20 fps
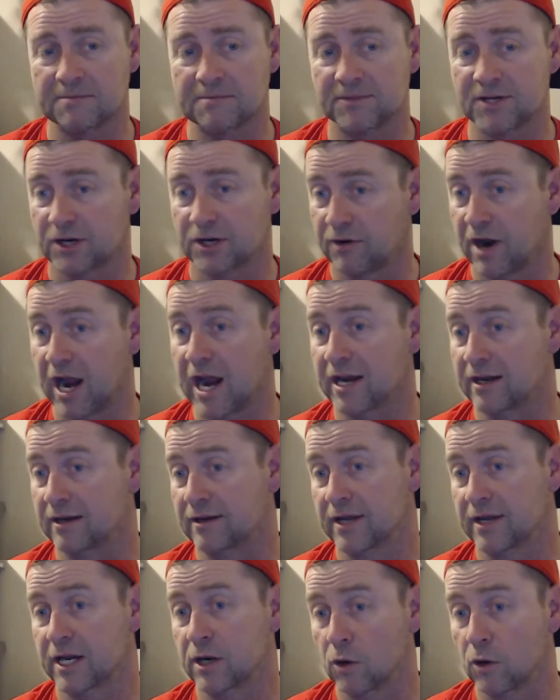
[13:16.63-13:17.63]
degrade
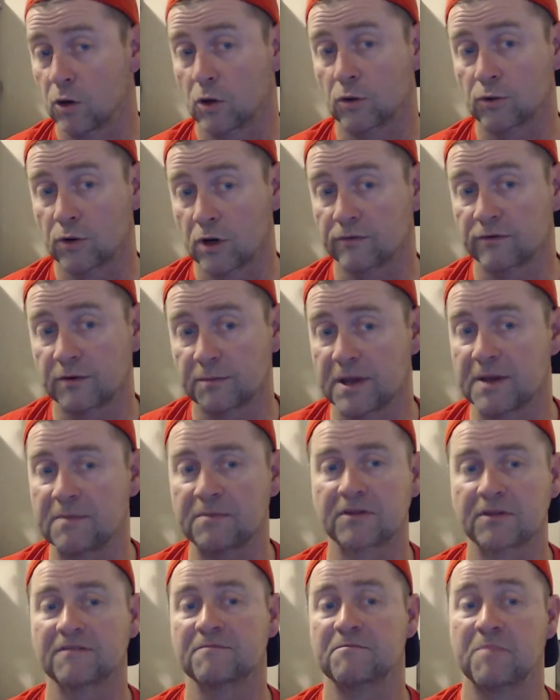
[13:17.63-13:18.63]
in a hole, Robert.
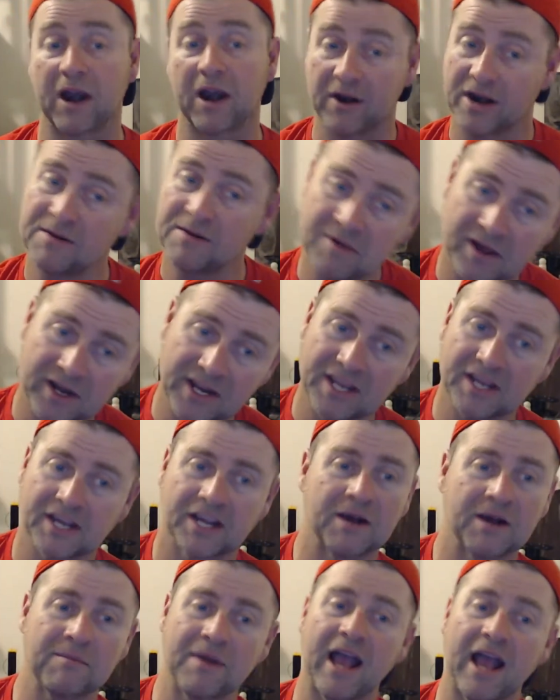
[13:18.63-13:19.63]
People have buried money and
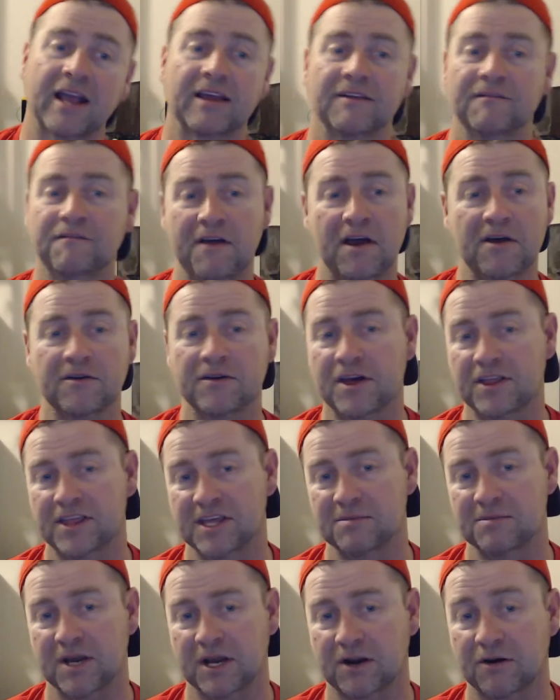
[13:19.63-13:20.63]
come back and found
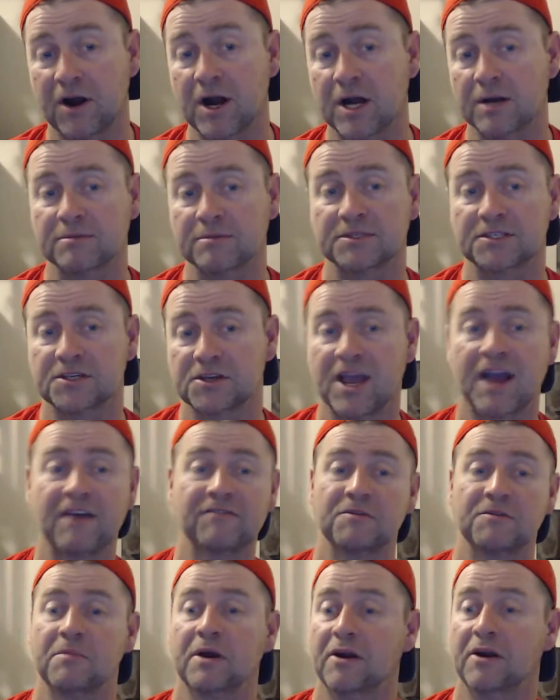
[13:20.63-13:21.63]
nothing but crumbs. So you
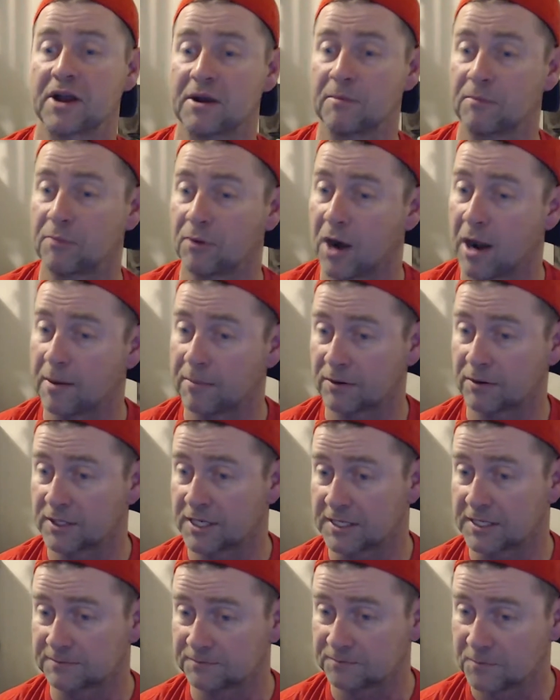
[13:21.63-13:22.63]
have to bury it
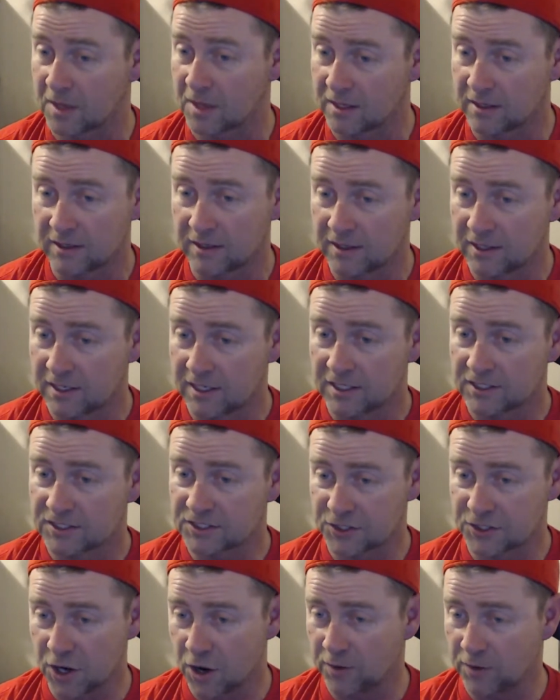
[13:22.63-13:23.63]
properly.
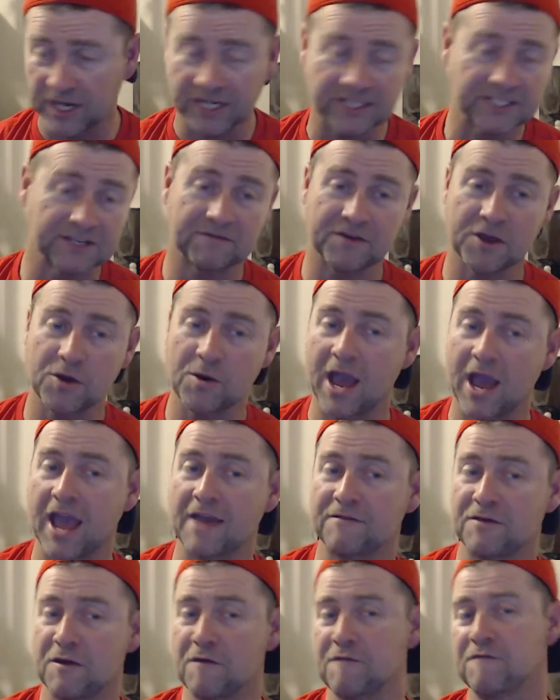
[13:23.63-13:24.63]
Snowies, if
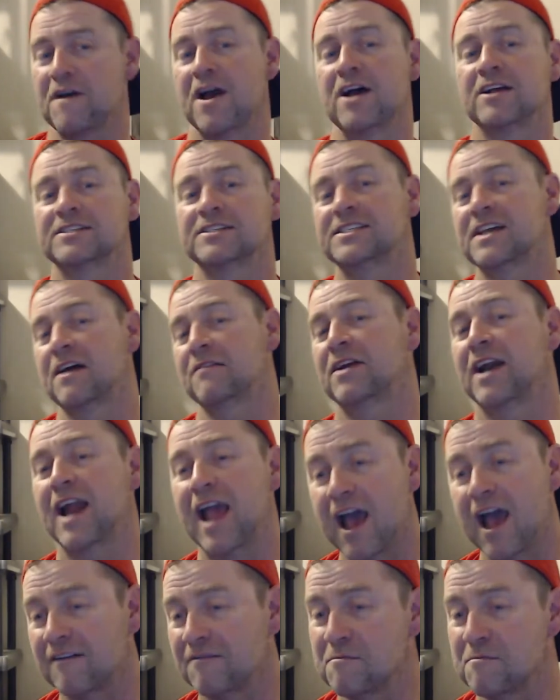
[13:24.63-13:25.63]
you found
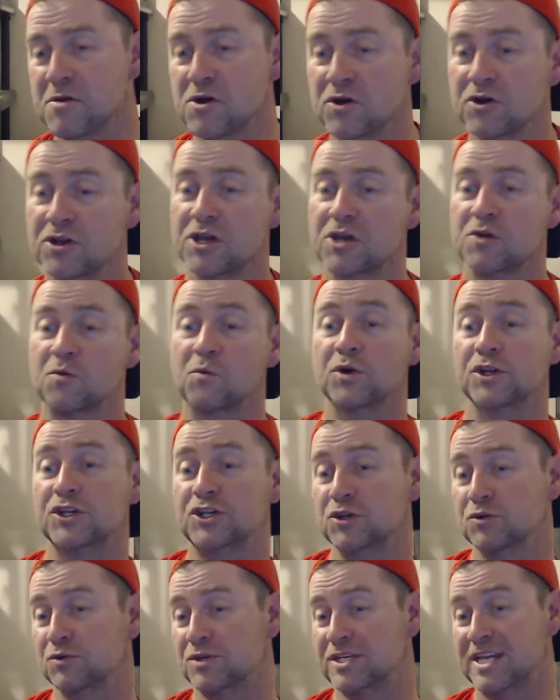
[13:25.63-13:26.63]
$7.5 million, would
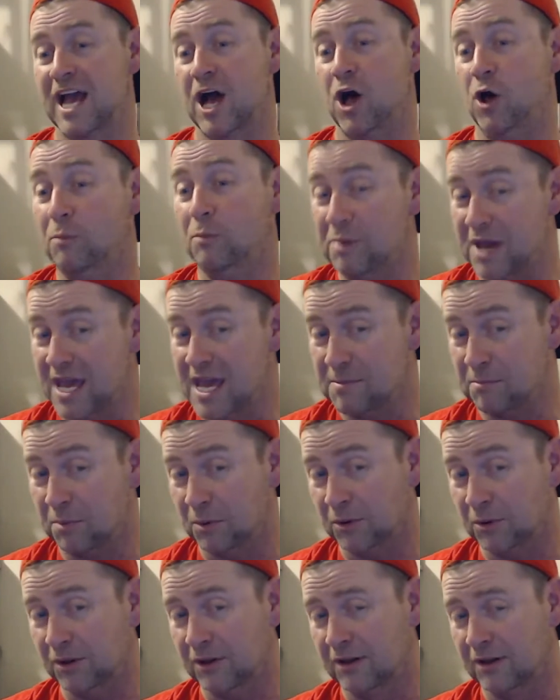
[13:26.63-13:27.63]
you tell
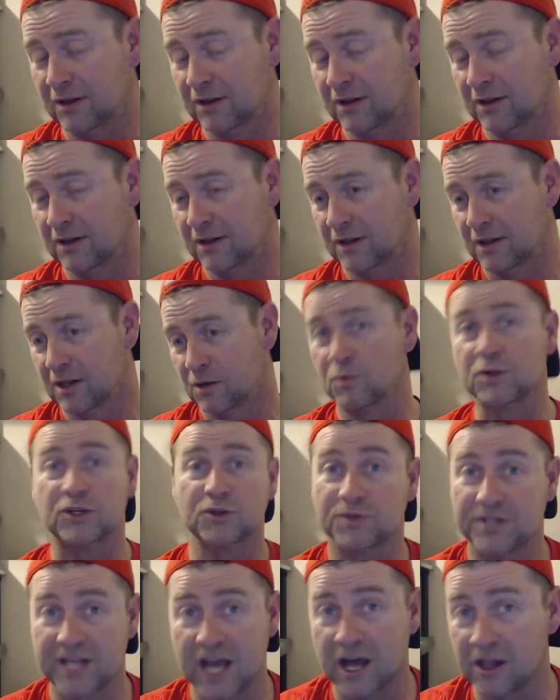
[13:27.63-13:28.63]
people? Would
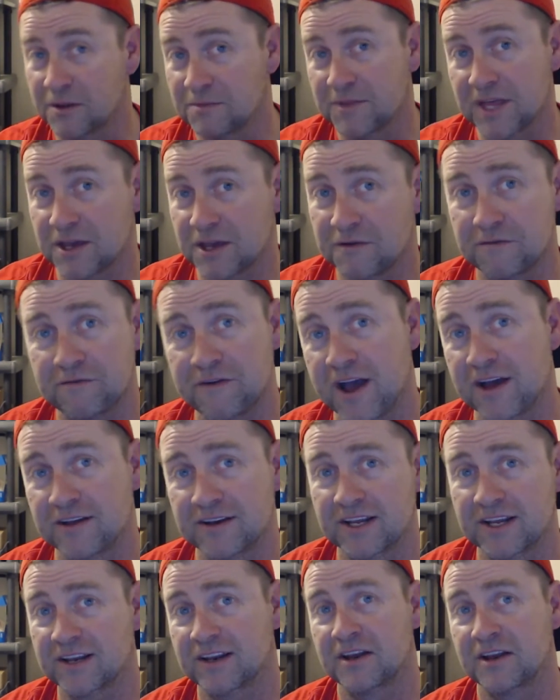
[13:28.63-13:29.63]
you tell them that you
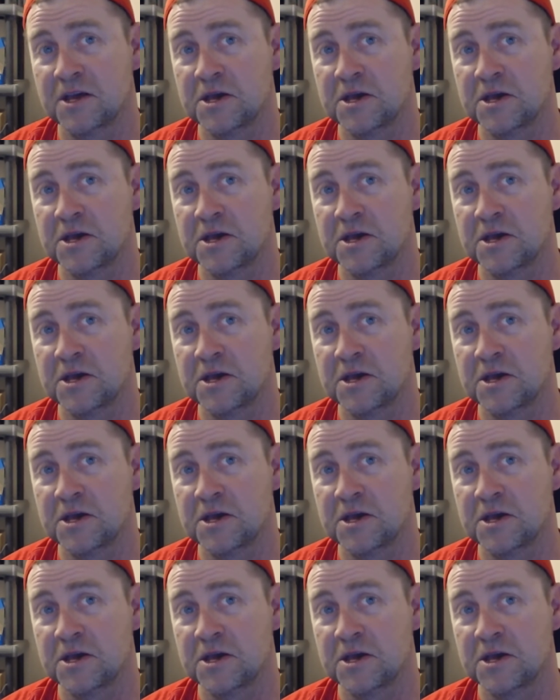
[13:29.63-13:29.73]
found it,